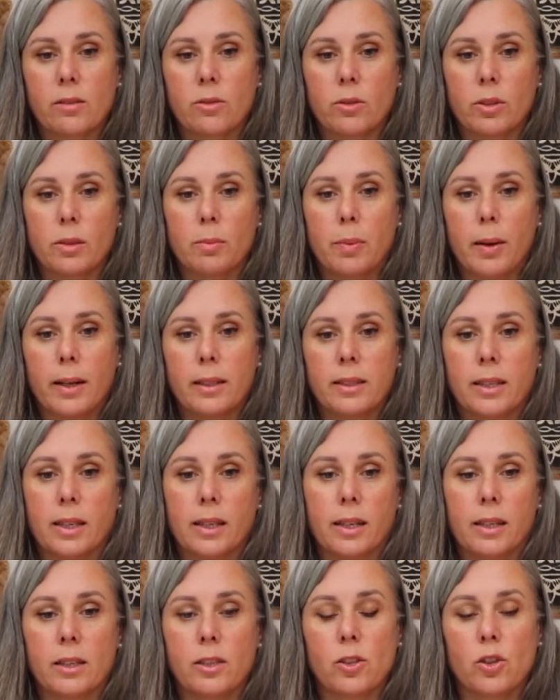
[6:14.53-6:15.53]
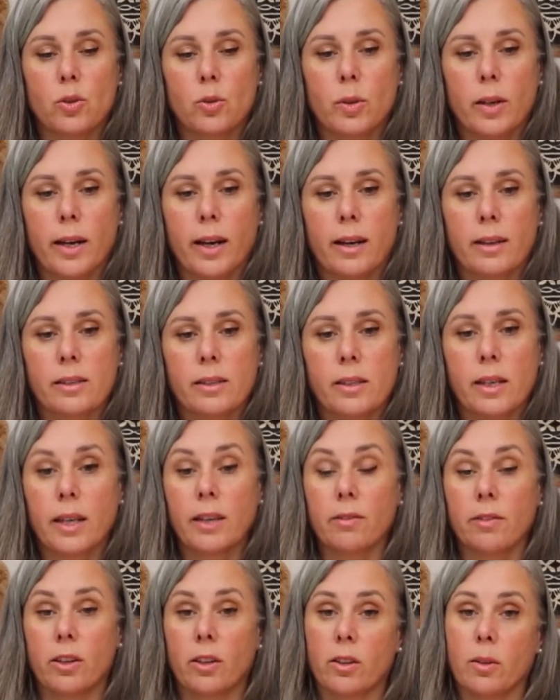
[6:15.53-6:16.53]
or the pātaka, the storehouse,
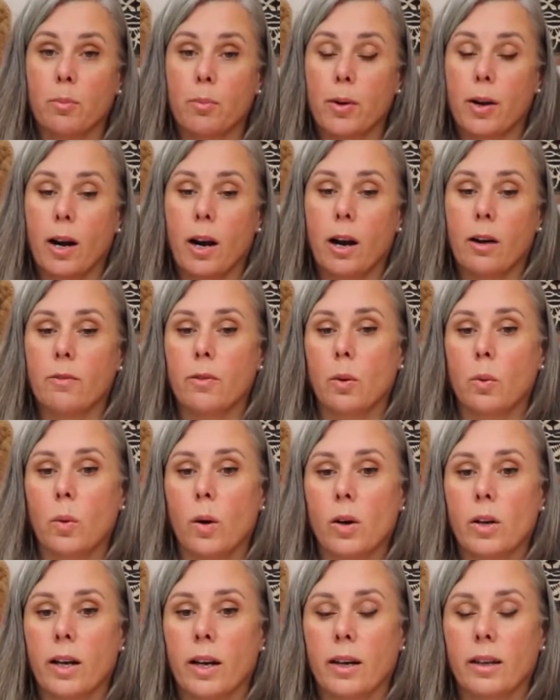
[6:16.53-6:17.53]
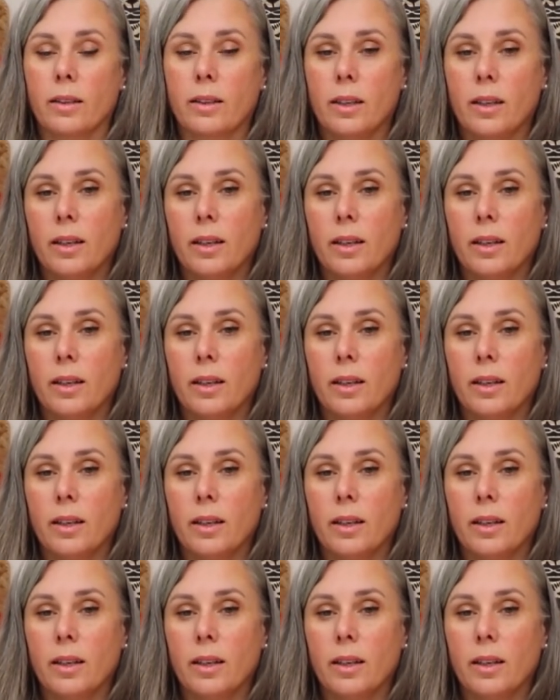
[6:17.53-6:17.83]
even on the prow of a waka.